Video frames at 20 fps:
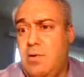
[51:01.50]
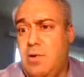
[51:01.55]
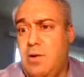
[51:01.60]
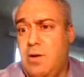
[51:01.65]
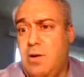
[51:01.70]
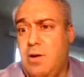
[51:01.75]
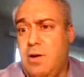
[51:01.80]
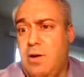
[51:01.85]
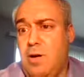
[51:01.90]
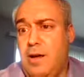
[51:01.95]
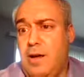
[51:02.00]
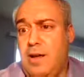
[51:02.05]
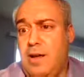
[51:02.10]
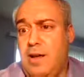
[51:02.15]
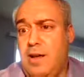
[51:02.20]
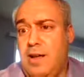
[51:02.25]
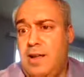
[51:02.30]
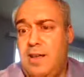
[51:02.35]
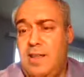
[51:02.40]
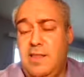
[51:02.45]

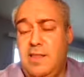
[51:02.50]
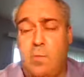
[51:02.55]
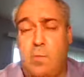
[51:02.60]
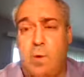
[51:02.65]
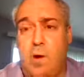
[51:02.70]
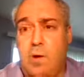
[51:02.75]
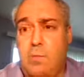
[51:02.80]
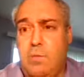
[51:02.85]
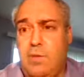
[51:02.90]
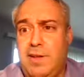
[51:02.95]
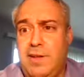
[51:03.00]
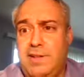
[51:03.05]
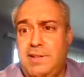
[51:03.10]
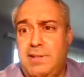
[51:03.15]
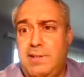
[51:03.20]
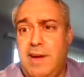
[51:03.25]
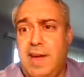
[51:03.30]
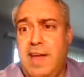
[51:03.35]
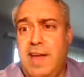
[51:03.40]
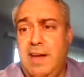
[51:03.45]
in the
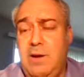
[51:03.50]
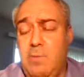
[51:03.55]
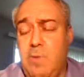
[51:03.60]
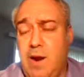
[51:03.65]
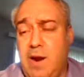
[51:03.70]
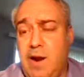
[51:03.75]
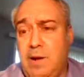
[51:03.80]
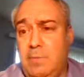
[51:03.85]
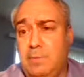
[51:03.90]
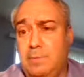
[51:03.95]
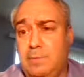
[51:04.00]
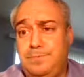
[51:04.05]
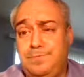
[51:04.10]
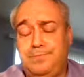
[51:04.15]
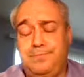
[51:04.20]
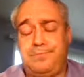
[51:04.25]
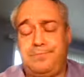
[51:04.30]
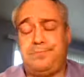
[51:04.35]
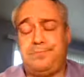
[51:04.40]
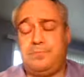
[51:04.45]
workplace or anywhere,
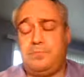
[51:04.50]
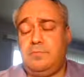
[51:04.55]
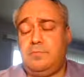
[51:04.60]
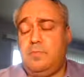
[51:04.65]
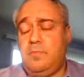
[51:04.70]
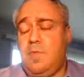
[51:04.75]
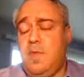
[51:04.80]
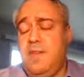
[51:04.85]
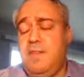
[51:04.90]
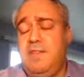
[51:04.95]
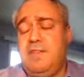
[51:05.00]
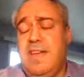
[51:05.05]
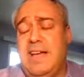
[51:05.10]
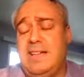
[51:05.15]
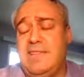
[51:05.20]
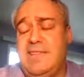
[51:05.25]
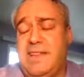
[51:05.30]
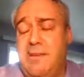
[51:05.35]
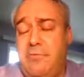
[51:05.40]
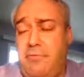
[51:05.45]

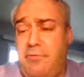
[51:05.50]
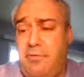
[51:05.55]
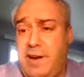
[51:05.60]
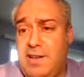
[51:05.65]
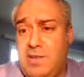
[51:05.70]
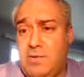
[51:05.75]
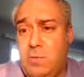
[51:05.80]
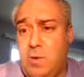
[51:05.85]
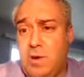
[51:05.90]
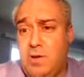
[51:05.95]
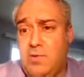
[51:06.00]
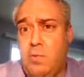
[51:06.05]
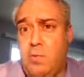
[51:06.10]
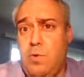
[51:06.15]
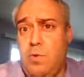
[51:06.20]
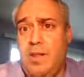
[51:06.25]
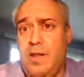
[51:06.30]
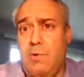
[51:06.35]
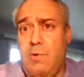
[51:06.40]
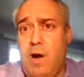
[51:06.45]
that same phrase works
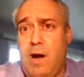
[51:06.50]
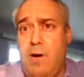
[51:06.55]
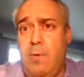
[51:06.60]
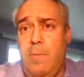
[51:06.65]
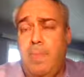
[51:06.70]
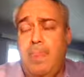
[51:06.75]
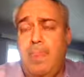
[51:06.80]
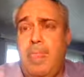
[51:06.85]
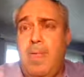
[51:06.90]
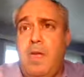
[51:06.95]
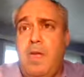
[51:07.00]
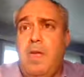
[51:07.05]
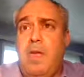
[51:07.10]
really well.